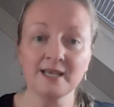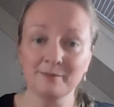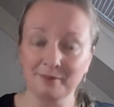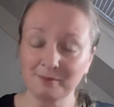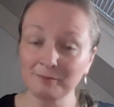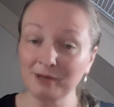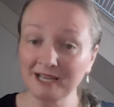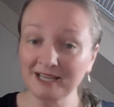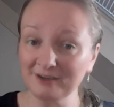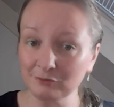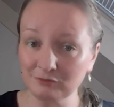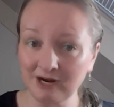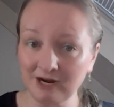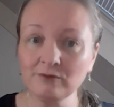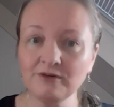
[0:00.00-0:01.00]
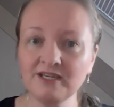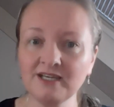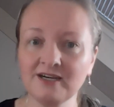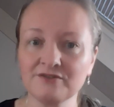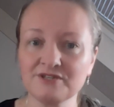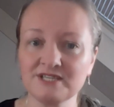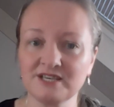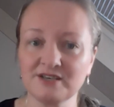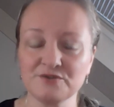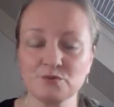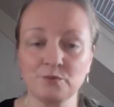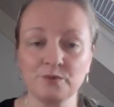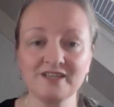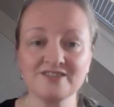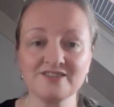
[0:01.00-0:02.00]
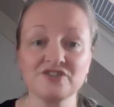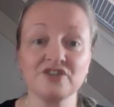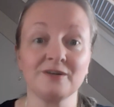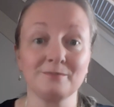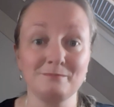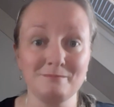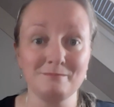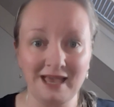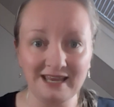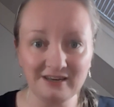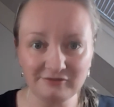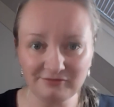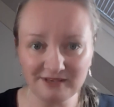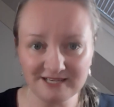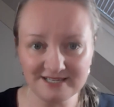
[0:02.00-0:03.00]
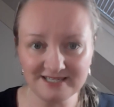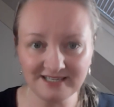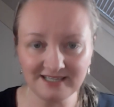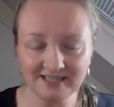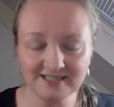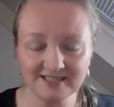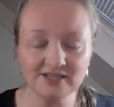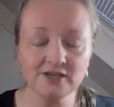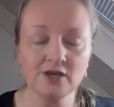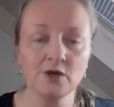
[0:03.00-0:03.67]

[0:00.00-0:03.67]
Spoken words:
And by grounding ourselves, we can start manifesting it.